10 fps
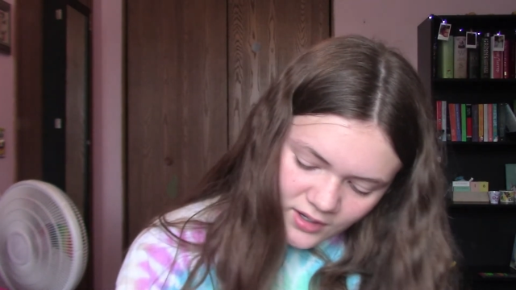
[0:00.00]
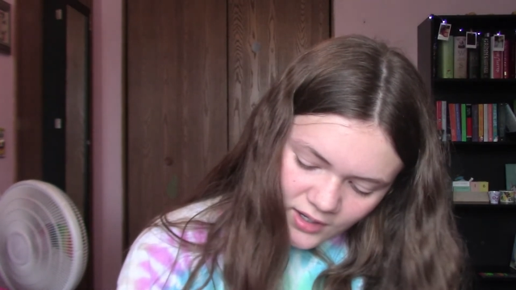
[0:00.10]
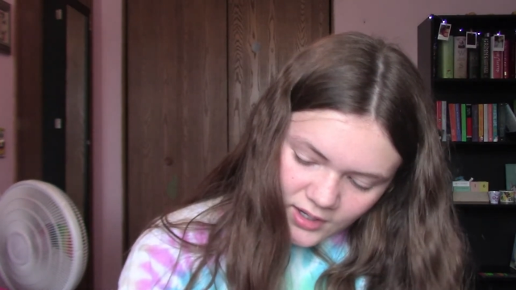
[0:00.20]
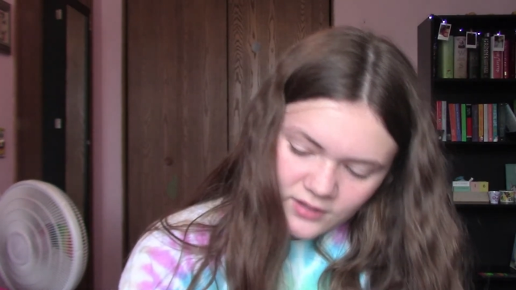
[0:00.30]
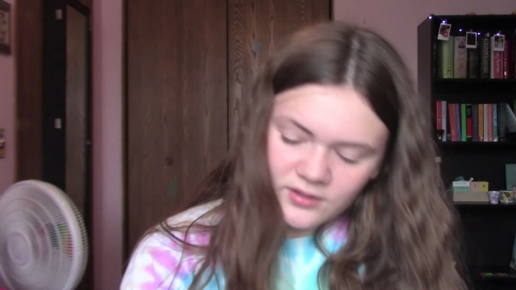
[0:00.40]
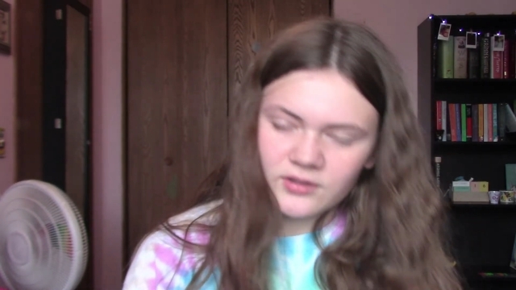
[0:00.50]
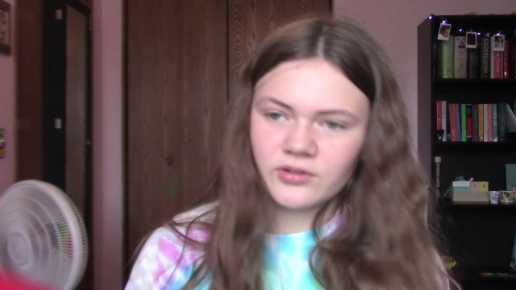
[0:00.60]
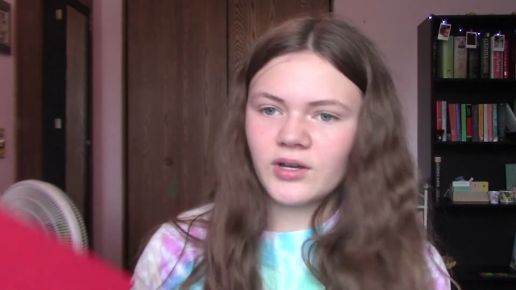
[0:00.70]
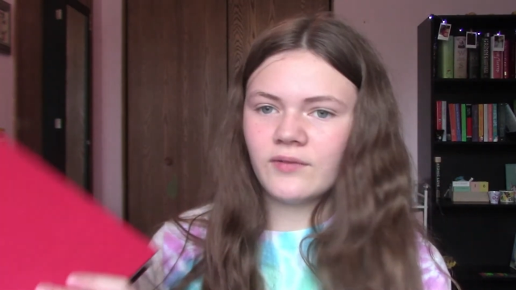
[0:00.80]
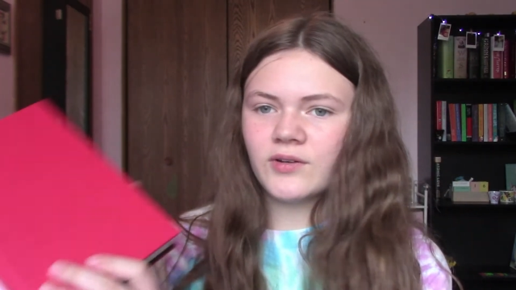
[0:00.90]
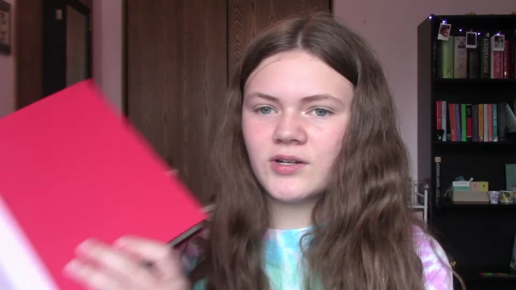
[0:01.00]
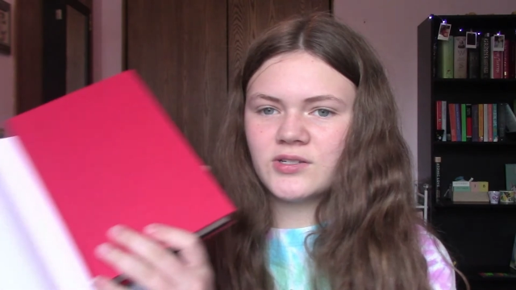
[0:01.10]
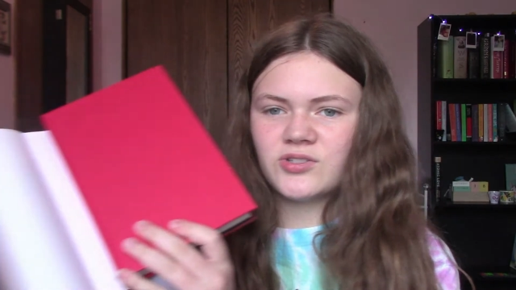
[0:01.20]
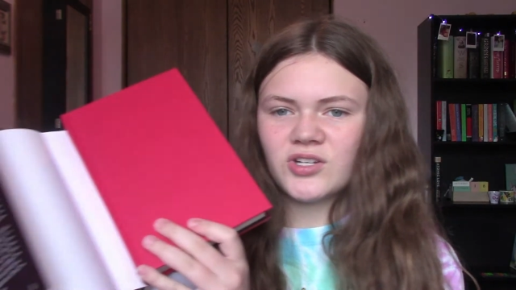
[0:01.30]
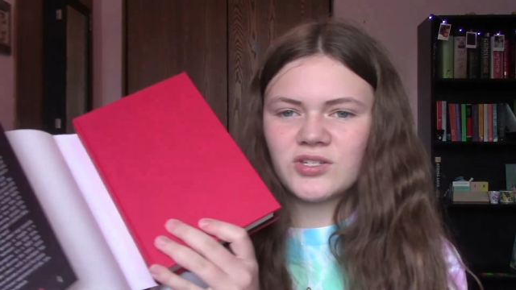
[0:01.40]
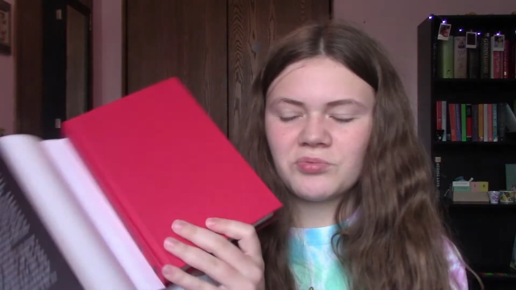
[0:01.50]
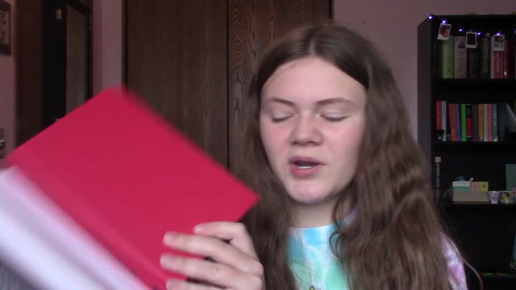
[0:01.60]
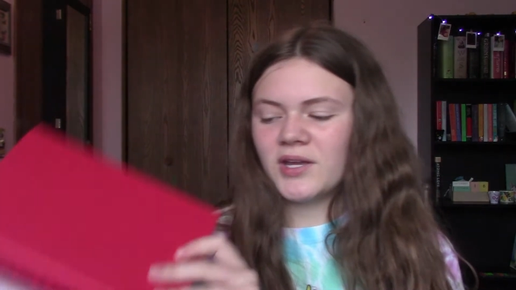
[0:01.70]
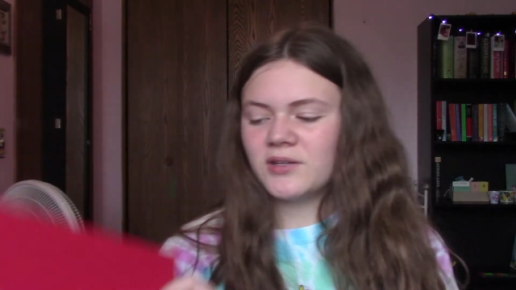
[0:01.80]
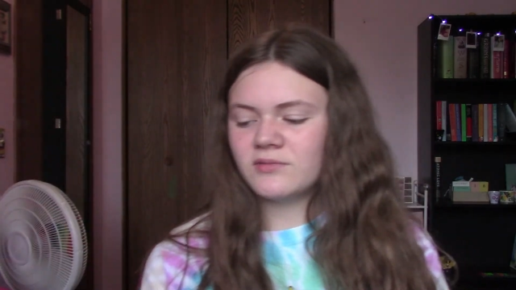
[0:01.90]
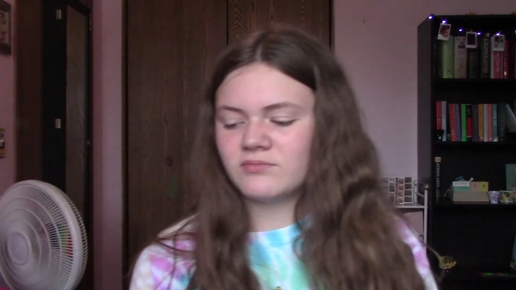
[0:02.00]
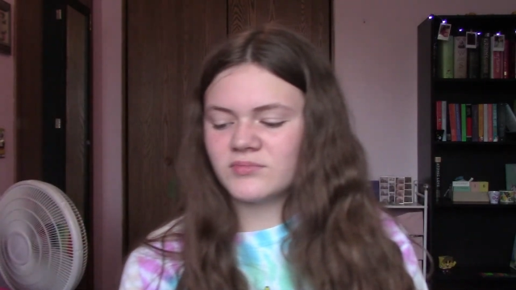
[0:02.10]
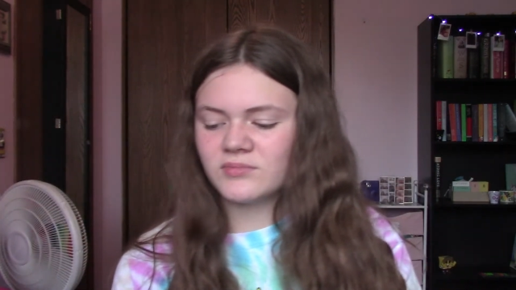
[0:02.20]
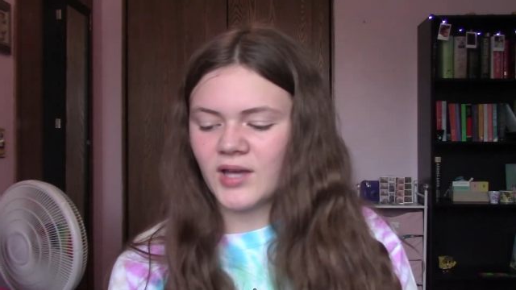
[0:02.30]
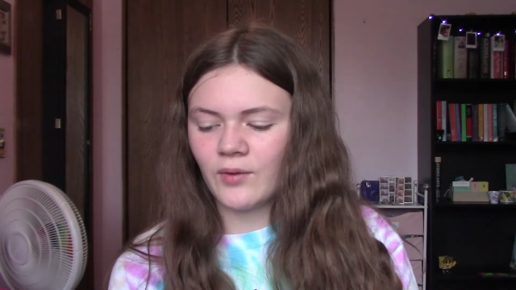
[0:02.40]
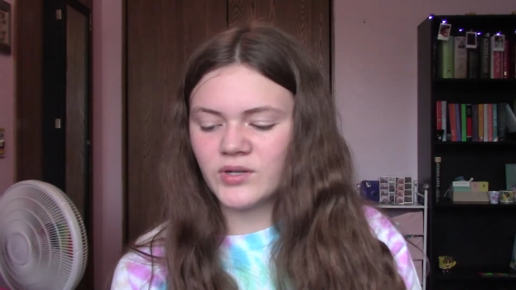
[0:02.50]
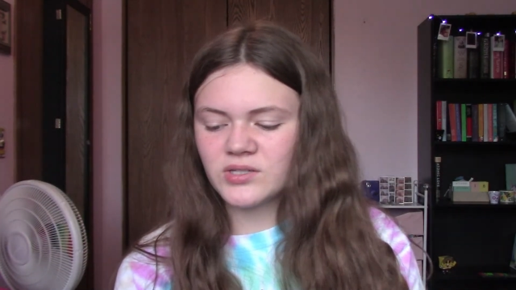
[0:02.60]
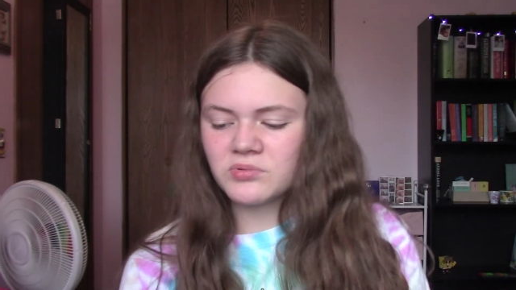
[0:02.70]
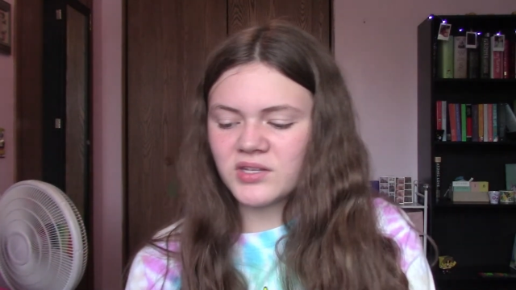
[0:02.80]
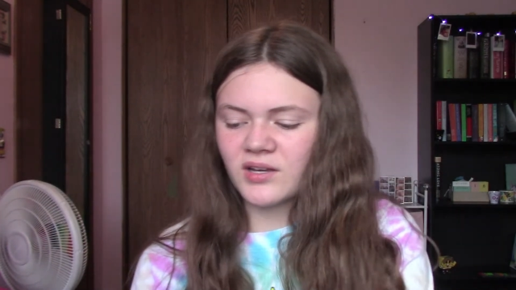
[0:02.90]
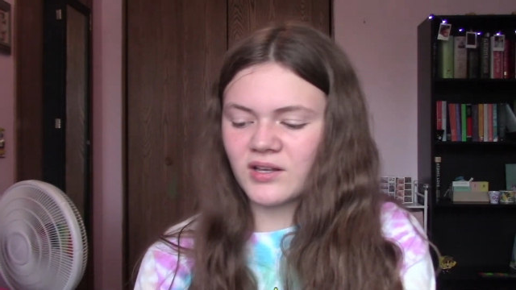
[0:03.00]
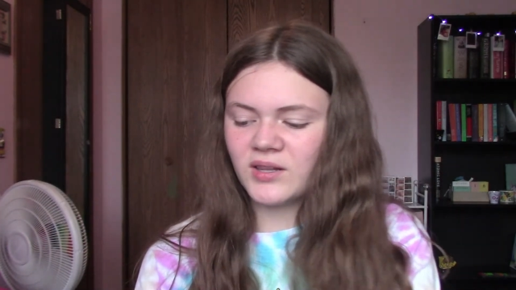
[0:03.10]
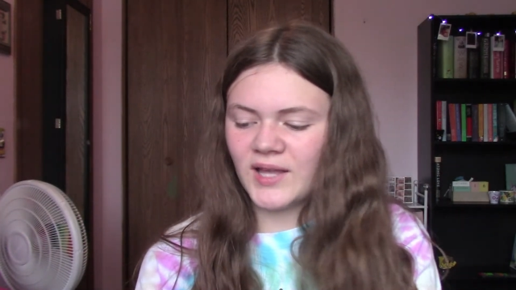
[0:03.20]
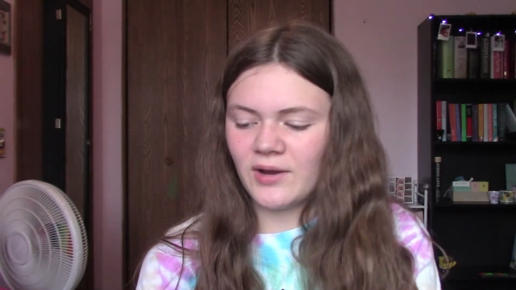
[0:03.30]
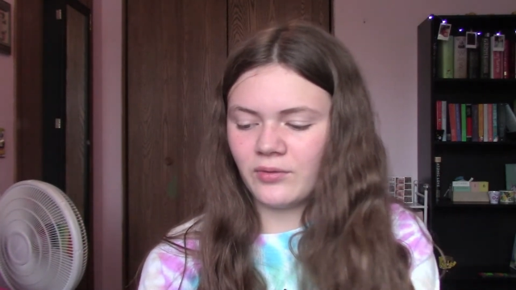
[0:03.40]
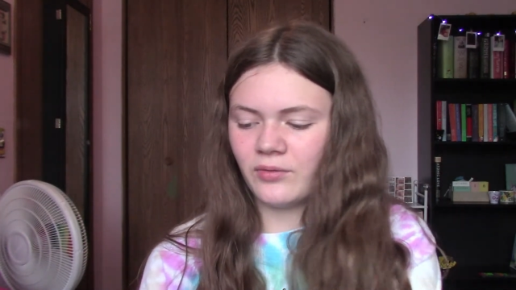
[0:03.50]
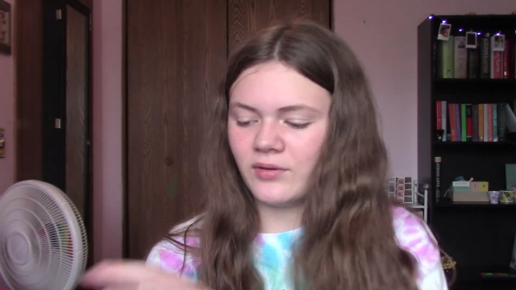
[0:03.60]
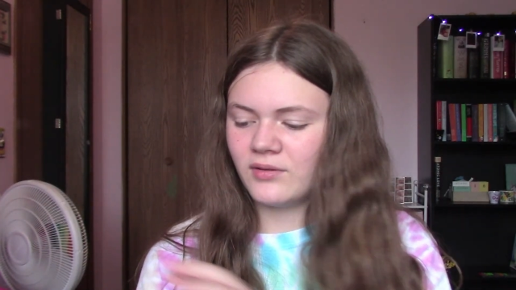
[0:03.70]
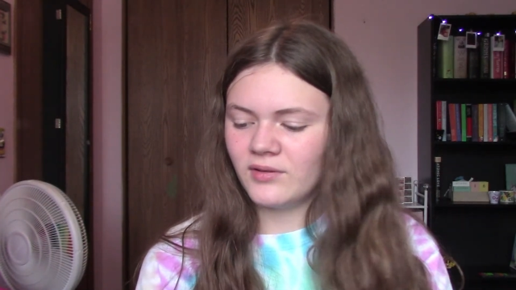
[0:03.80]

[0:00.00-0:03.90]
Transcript: And the undercover is just red. I wish there was like a clown